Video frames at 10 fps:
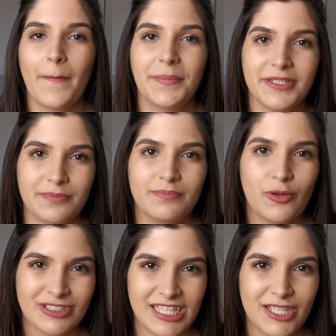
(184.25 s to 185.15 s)
but
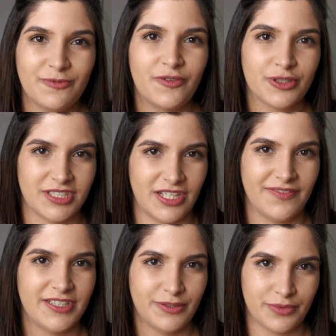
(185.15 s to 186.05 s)
mostly for
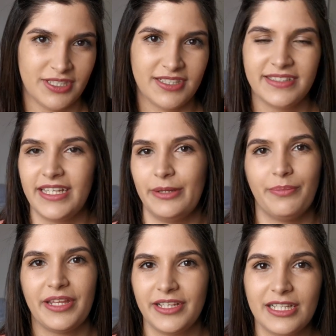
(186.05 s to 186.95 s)
safety reasons and
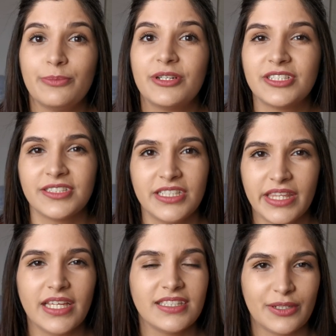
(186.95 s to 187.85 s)
medical emergency
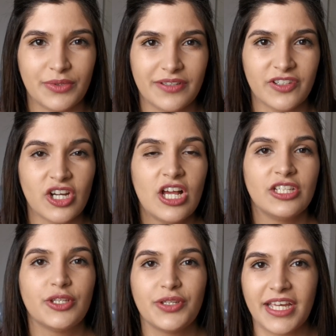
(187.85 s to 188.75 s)
things and whatever,
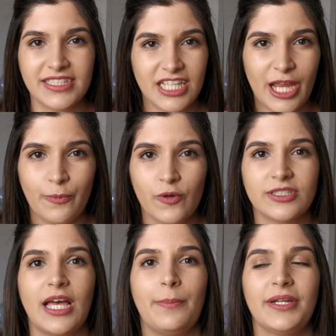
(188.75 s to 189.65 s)
so you can time
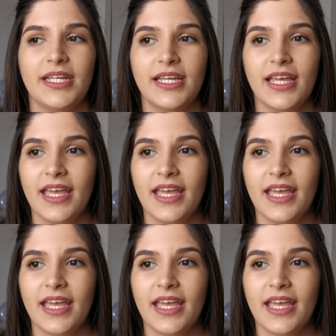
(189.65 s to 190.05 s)
what's happening,